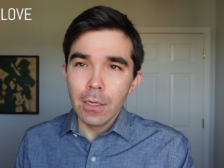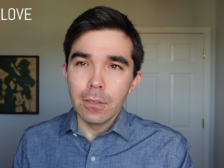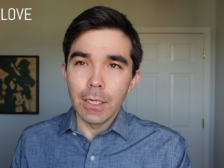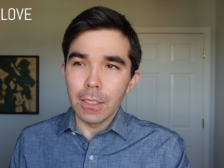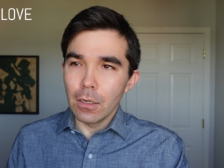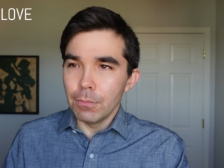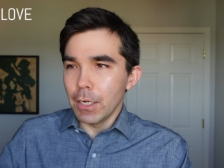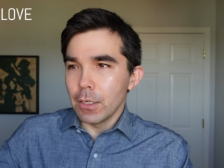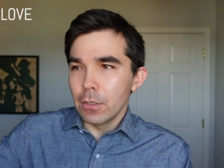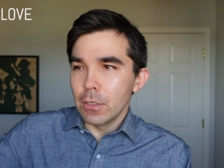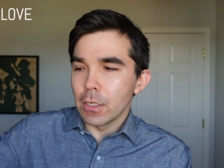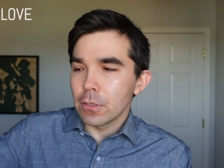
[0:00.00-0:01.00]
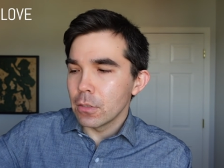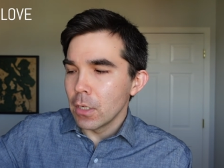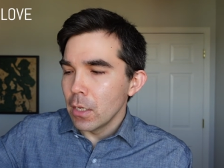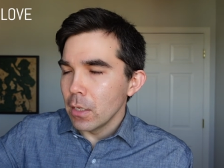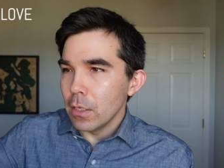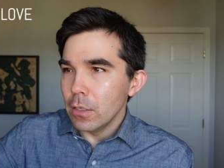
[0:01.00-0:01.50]
Like, oh my goodness,
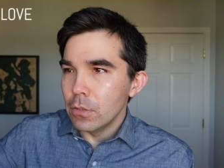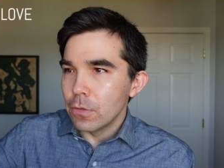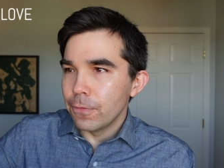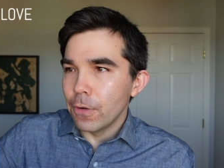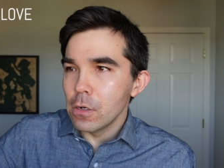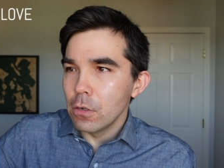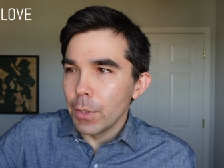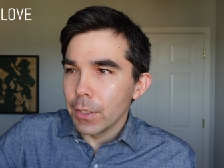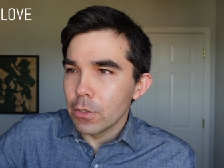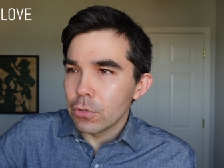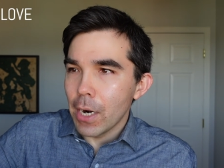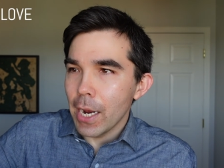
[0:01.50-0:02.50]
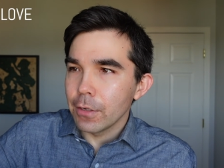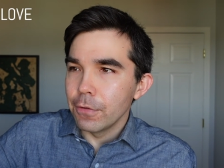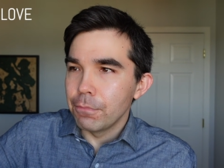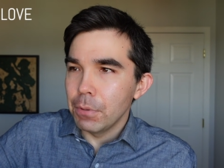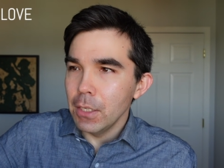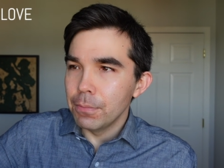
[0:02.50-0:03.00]
he's following
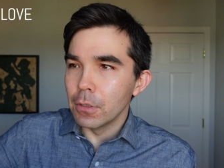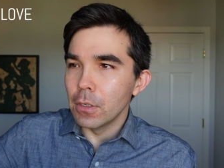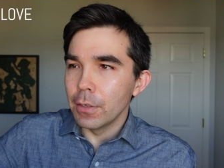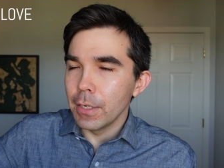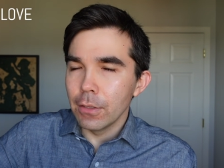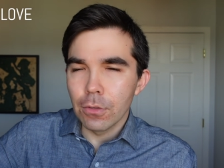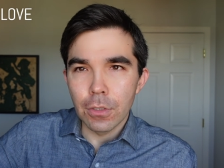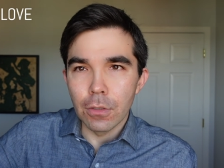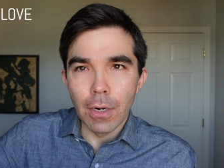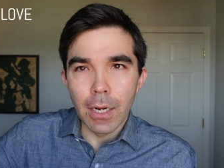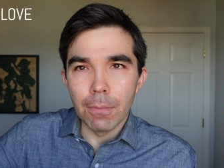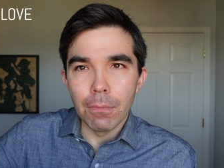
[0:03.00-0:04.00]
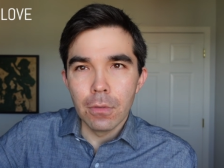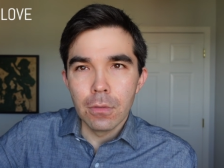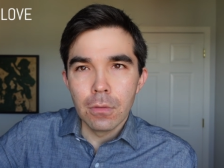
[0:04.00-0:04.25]
attractive people on Instagram.